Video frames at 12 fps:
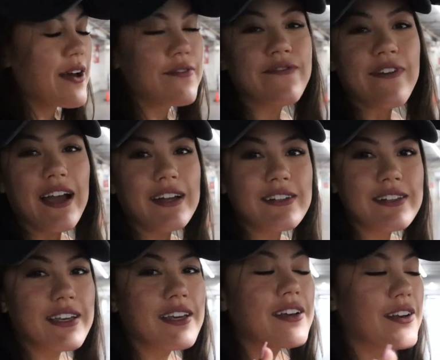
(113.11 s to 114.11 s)
I'm
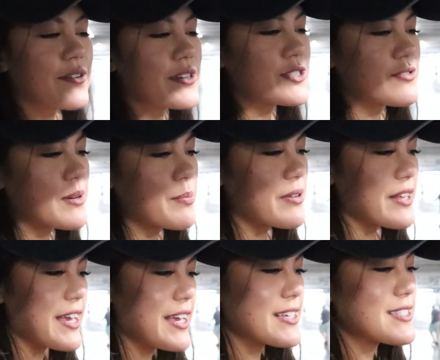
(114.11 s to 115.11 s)
finally going to
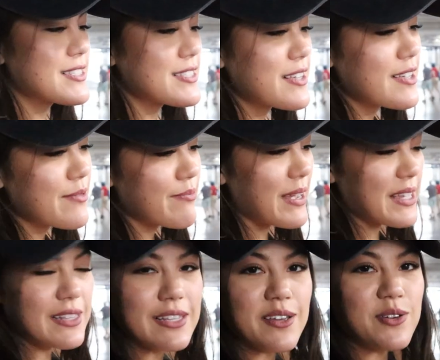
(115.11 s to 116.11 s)
replace my
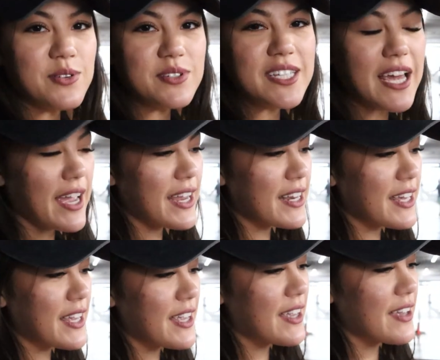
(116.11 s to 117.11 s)
little
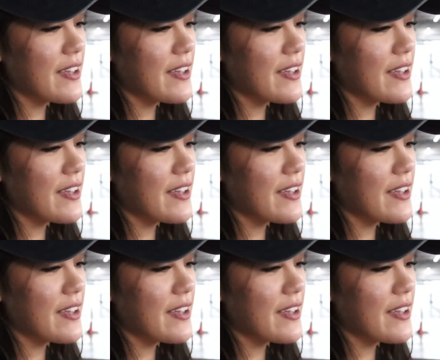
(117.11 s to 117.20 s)
tiny